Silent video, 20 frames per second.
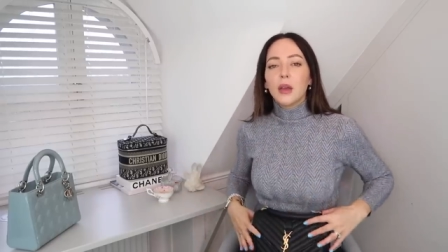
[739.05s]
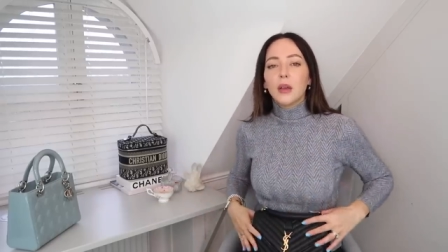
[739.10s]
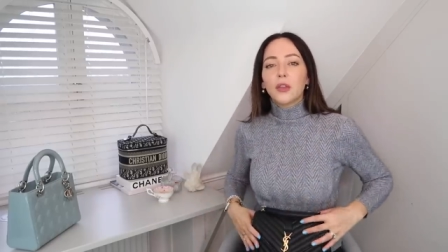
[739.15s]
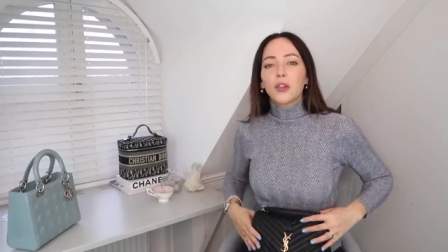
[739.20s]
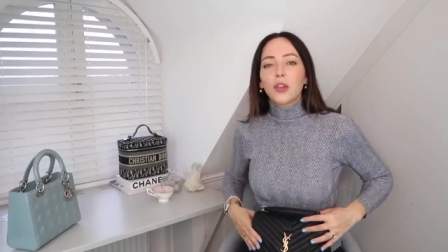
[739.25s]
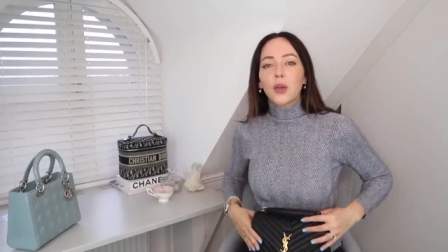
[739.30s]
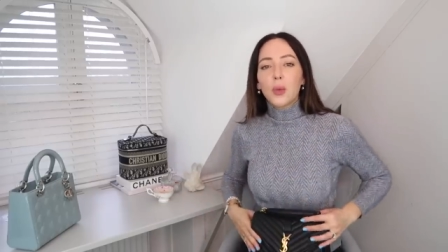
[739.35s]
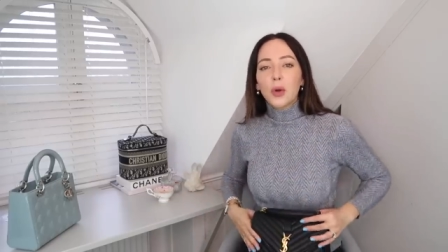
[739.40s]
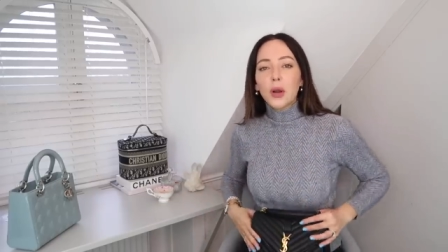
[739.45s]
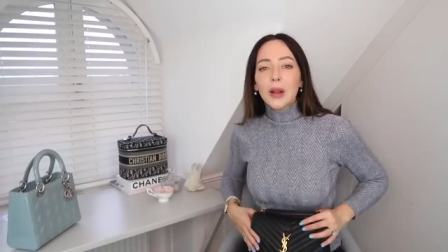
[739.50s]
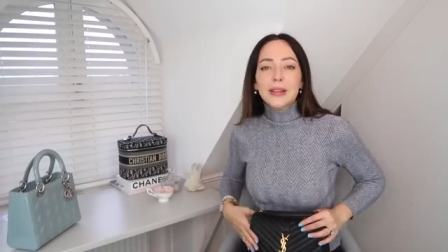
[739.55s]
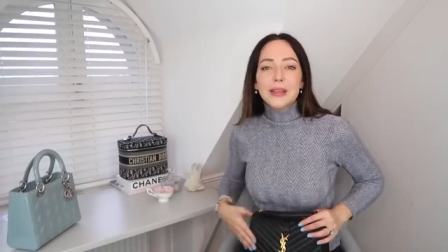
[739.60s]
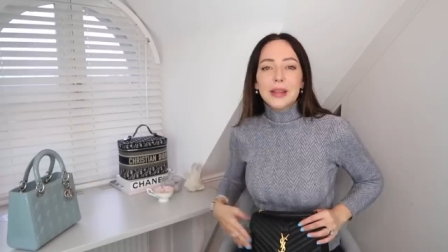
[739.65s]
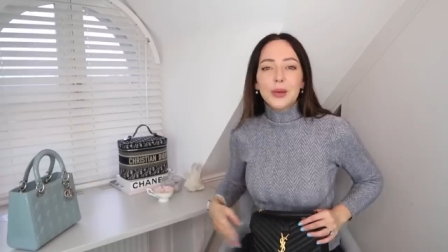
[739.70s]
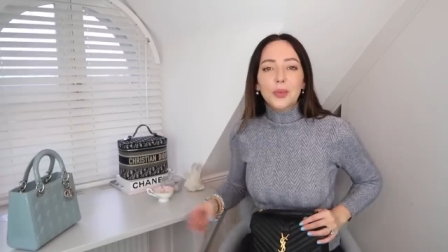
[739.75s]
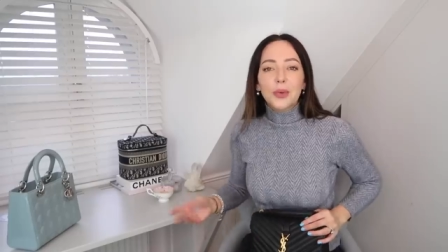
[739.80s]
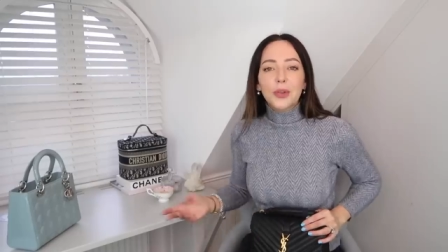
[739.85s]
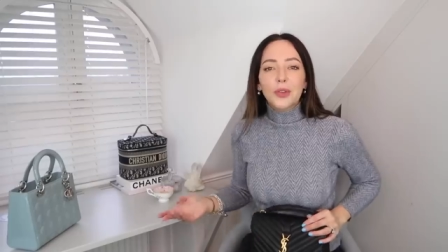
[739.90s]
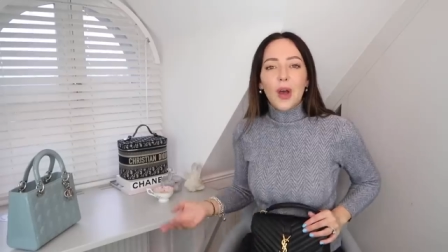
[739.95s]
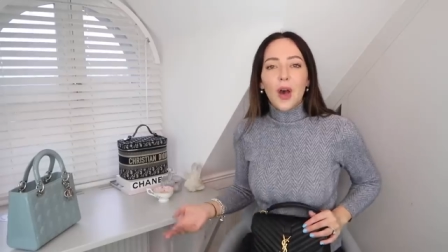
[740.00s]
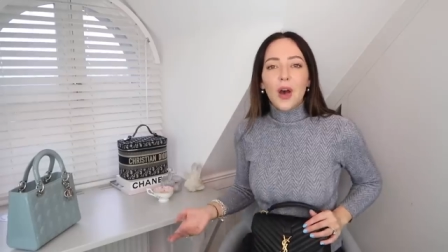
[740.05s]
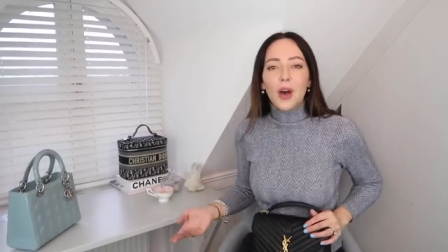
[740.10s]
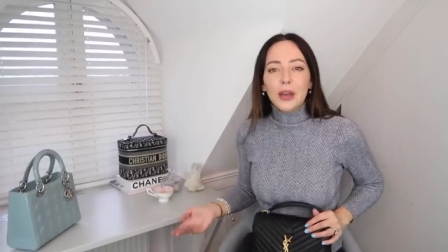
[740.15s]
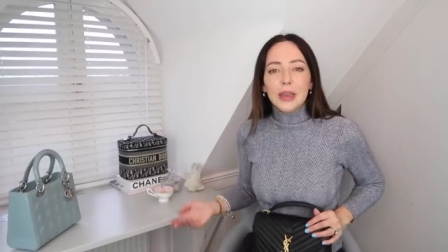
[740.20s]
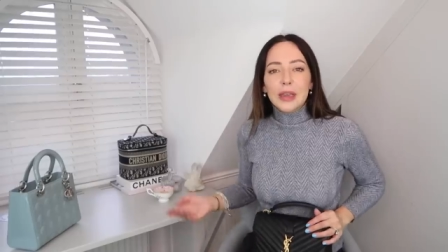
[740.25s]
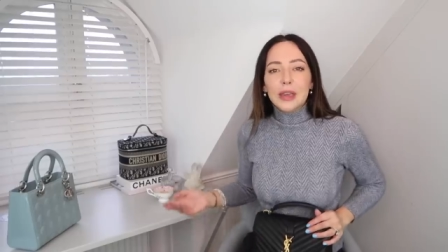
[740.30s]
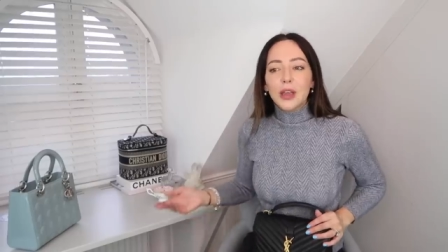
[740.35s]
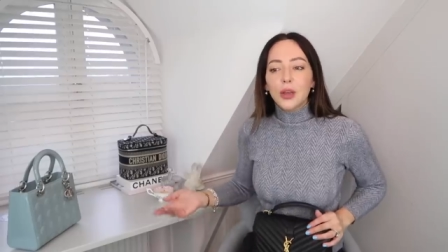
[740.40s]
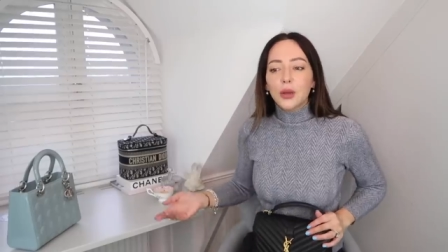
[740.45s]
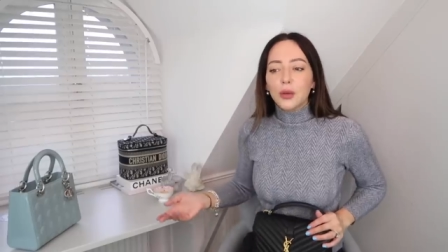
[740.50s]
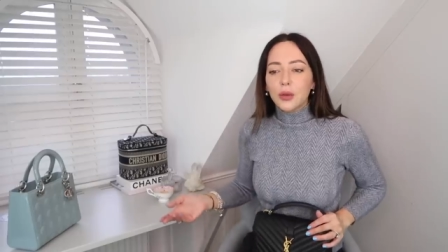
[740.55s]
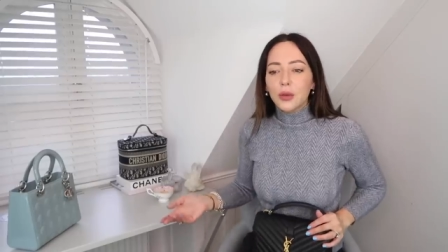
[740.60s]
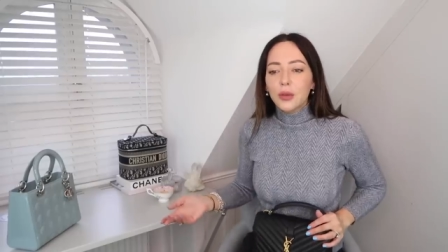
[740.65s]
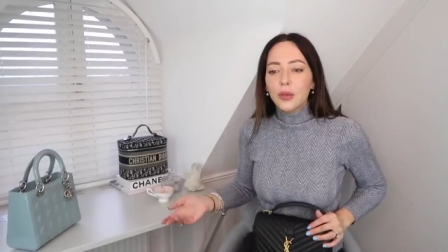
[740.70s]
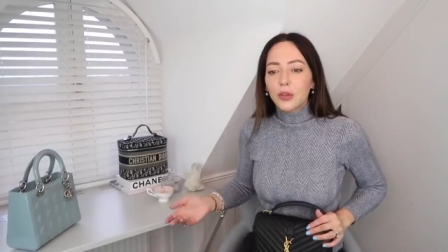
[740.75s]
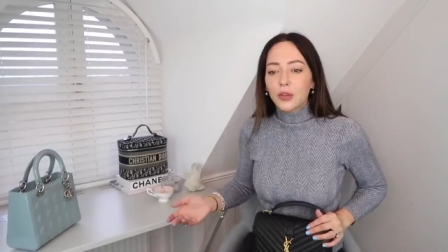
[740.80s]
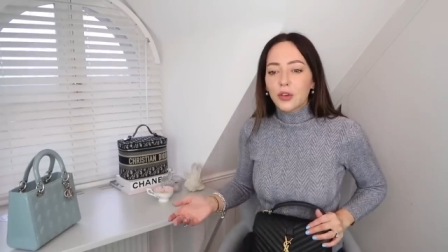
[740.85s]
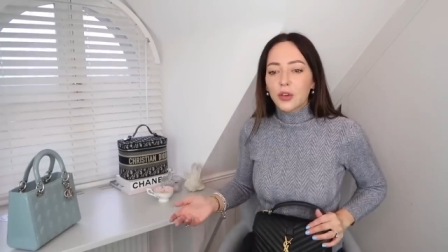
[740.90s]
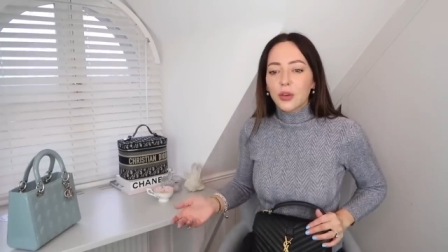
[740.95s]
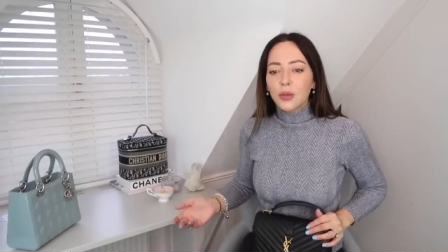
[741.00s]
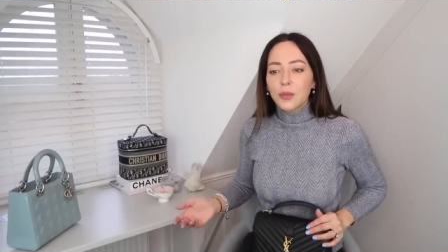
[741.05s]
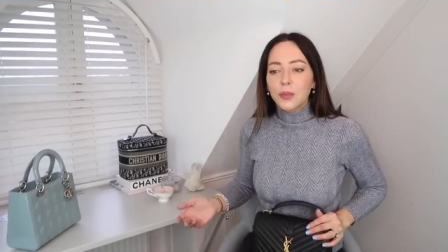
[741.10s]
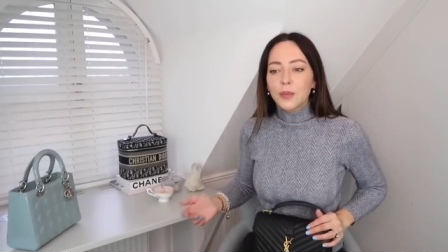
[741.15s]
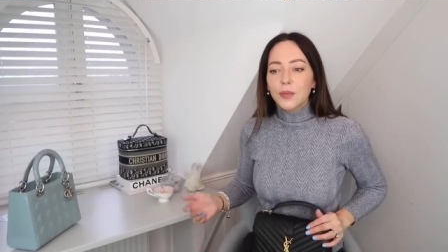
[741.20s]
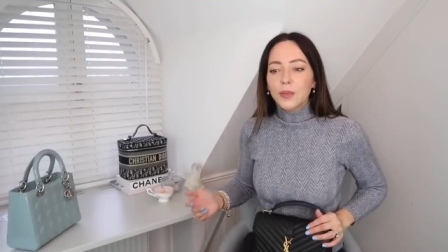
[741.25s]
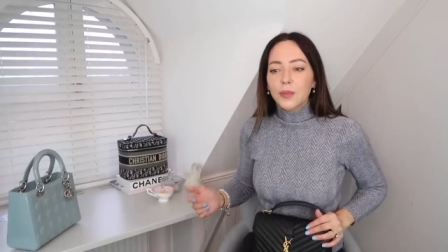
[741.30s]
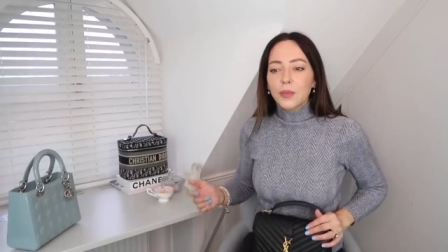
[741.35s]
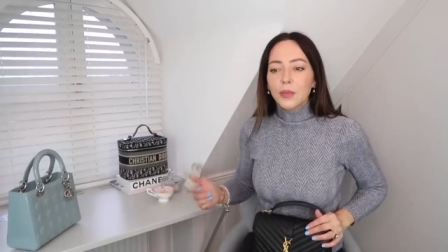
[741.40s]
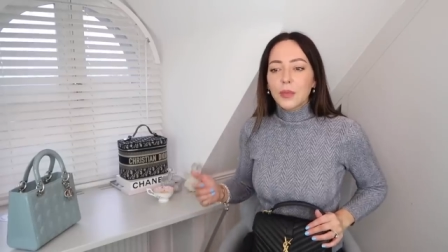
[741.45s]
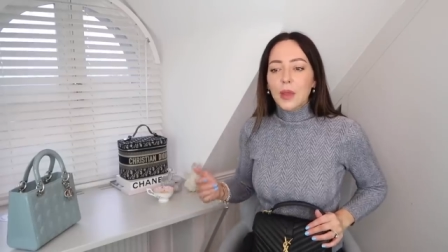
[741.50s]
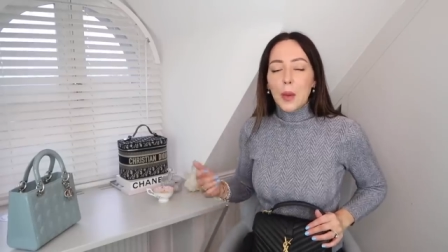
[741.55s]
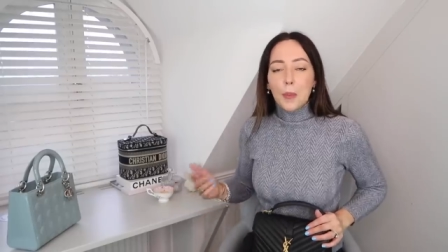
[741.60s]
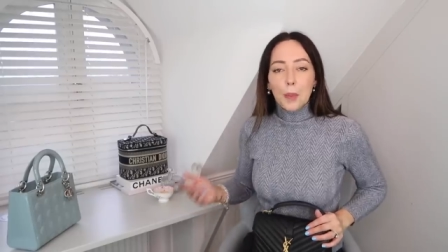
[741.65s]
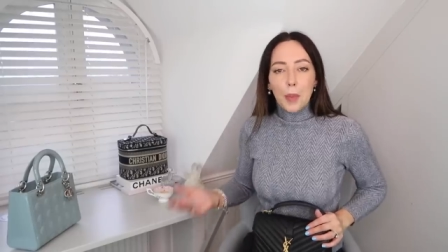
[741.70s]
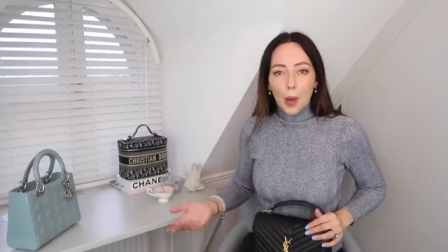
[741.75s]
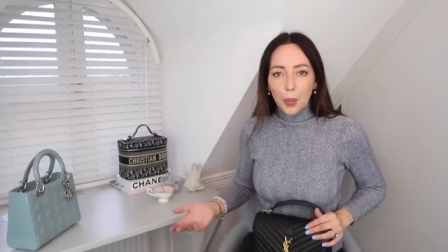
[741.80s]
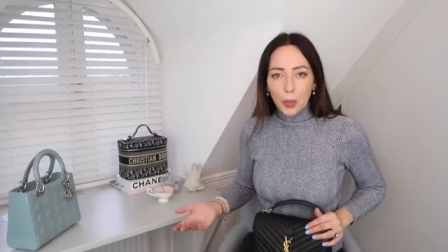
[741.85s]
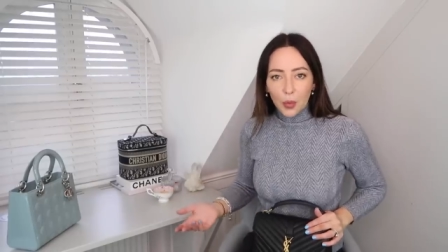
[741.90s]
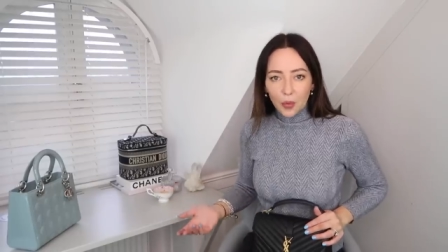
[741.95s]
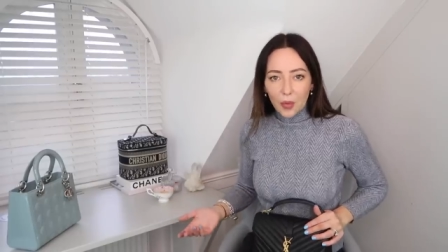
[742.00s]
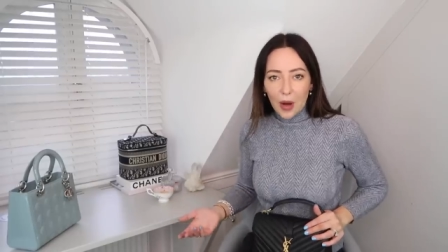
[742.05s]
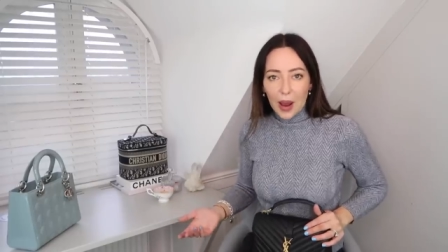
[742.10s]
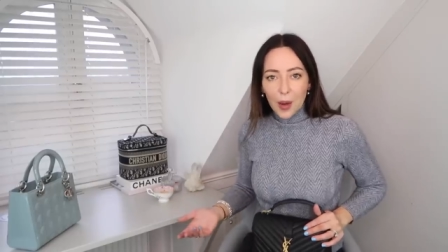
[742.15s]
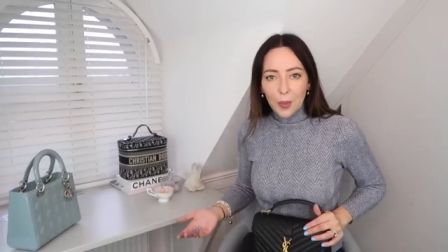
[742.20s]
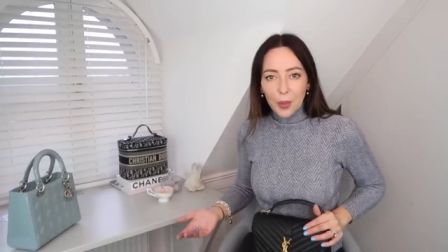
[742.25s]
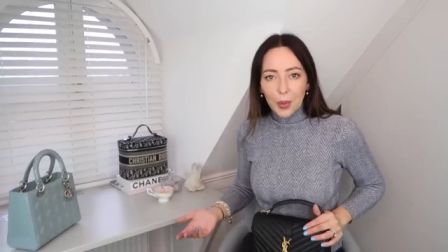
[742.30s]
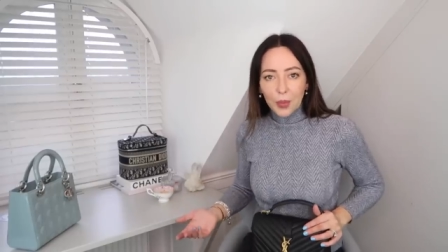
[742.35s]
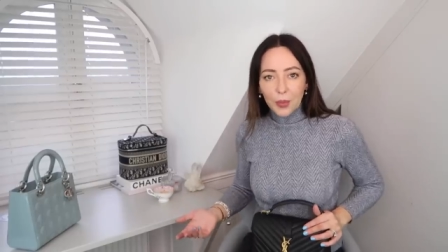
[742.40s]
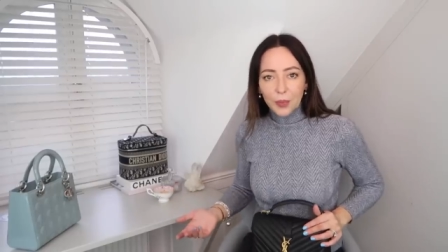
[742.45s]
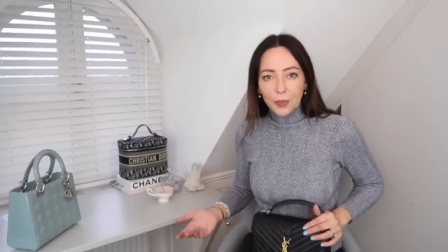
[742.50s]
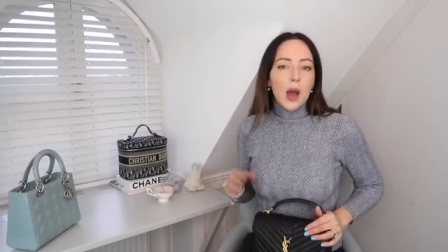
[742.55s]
So what I did was I used bubble wrap.